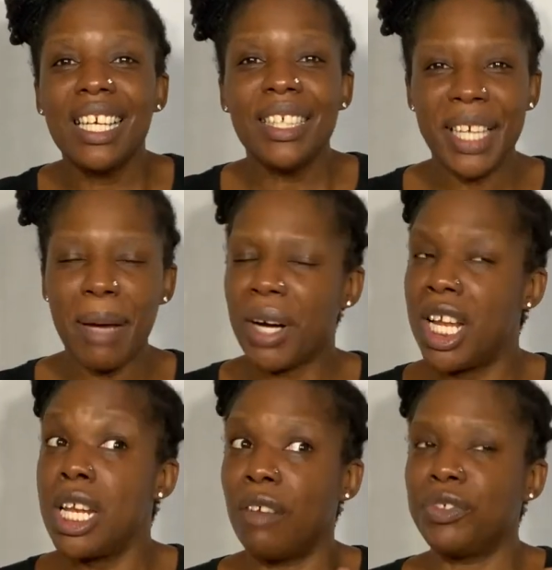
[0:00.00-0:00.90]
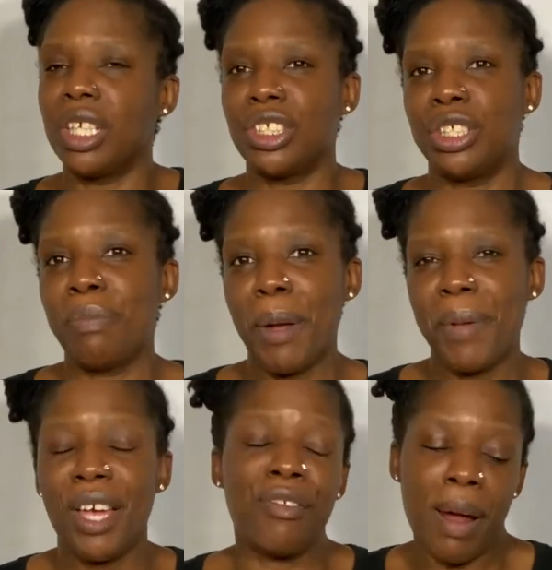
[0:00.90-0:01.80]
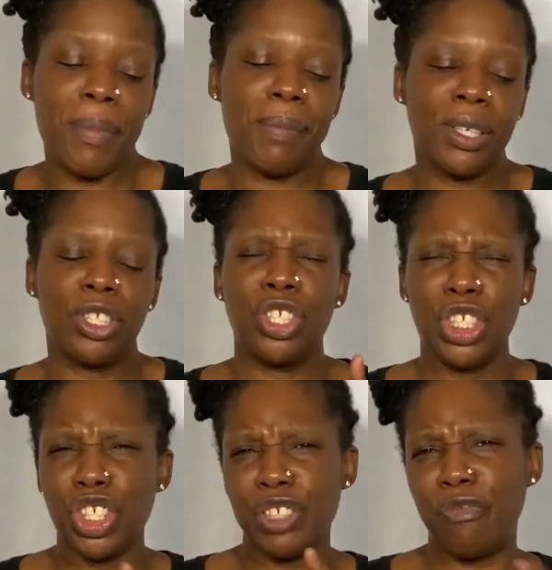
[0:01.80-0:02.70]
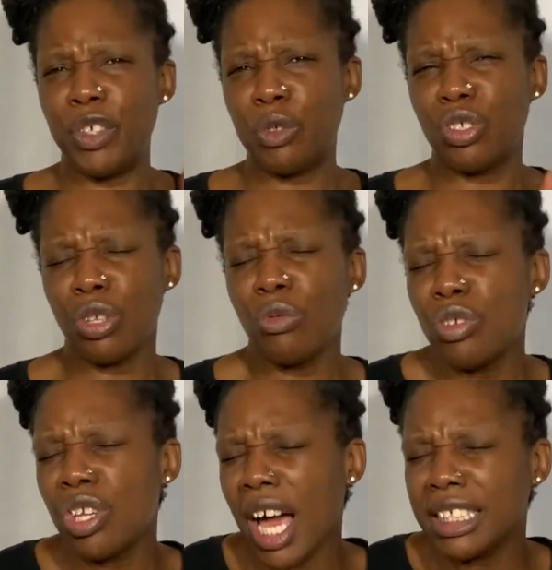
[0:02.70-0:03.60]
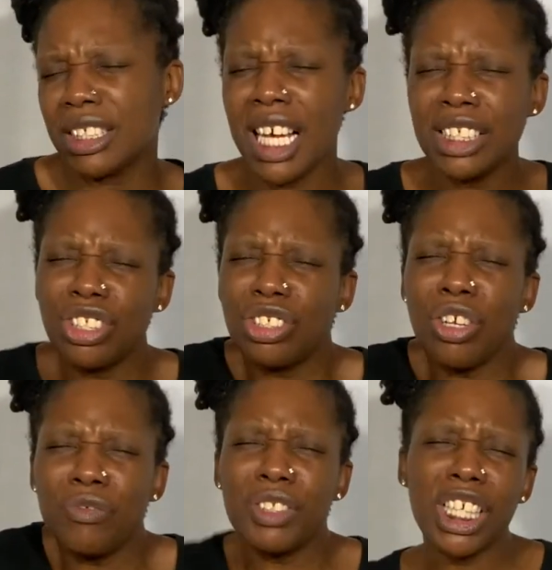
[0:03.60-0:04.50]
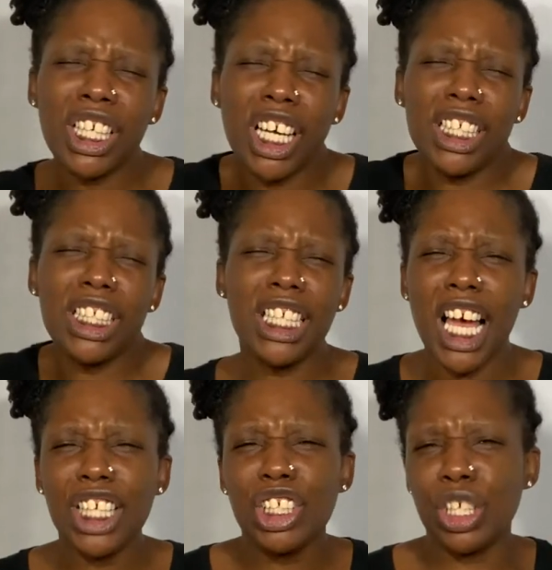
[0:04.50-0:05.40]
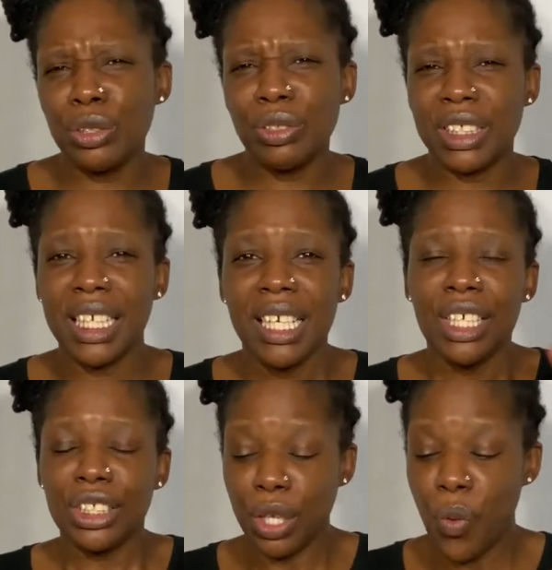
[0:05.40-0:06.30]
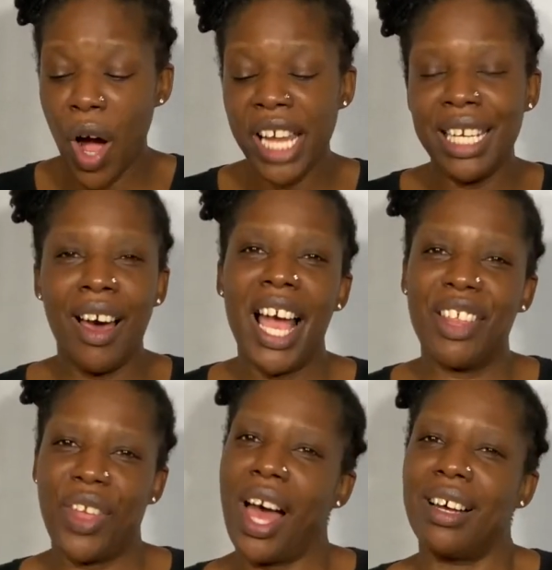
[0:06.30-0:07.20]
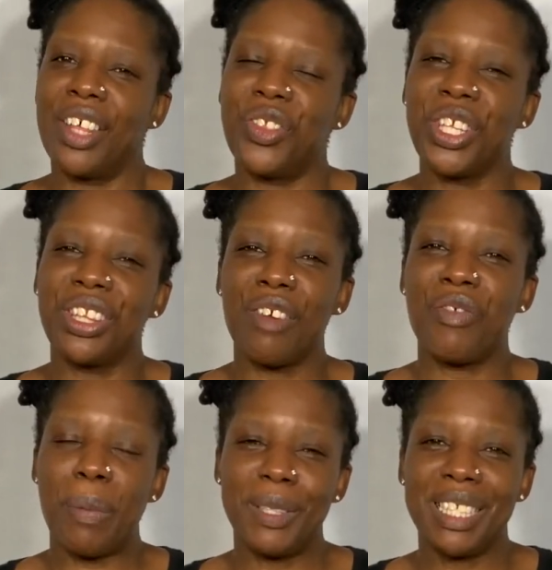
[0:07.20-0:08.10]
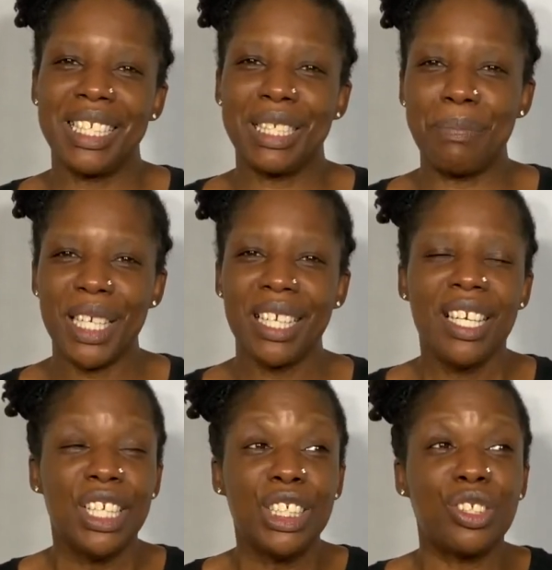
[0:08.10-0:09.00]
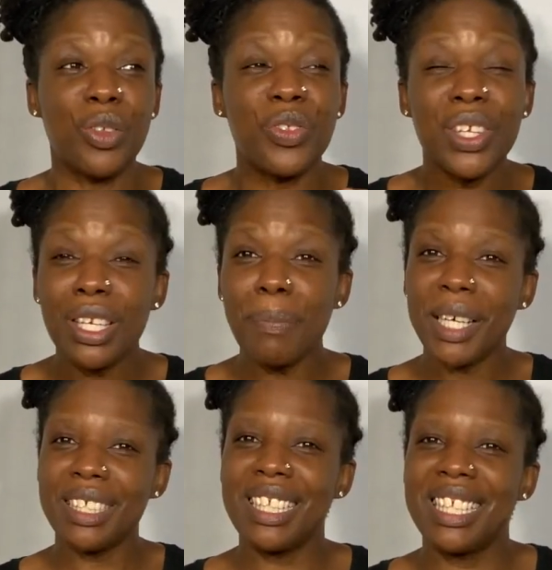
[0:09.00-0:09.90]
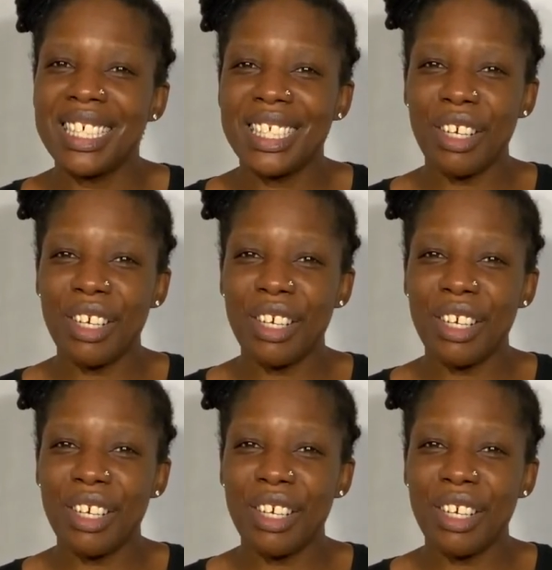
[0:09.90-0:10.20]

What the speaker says: Yep, I love touching my pet rabbit because she just feels so nice and soft and cuddly and cozy. So I like that. I think that represents me. So think about the things that